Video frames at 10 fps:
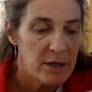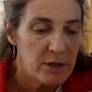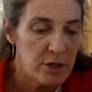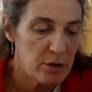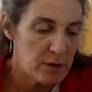
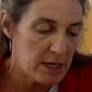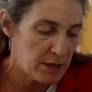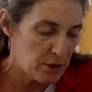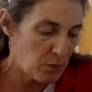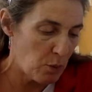Do you
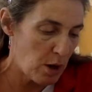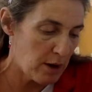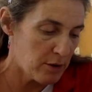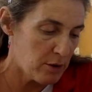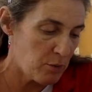think the
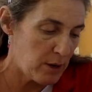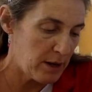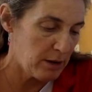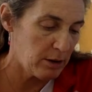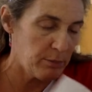water
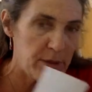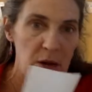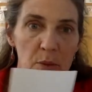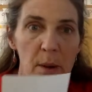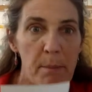will be
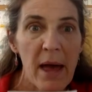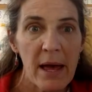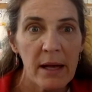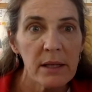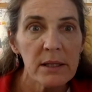
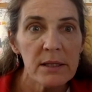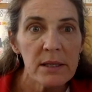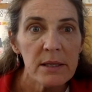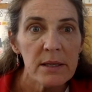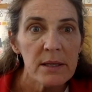repelled
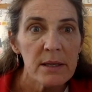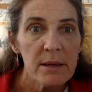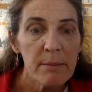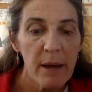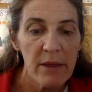
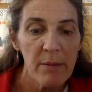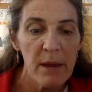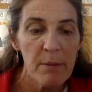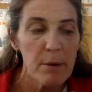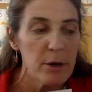by the
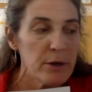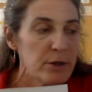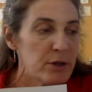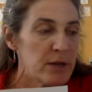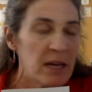paper?
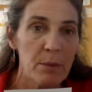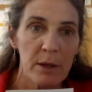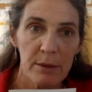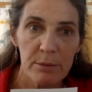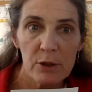Do you think it
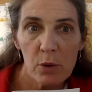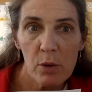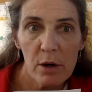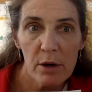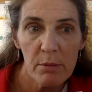will
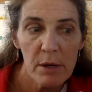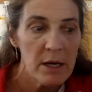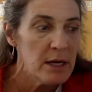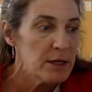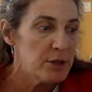absorb?
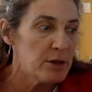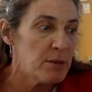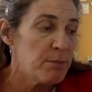Do you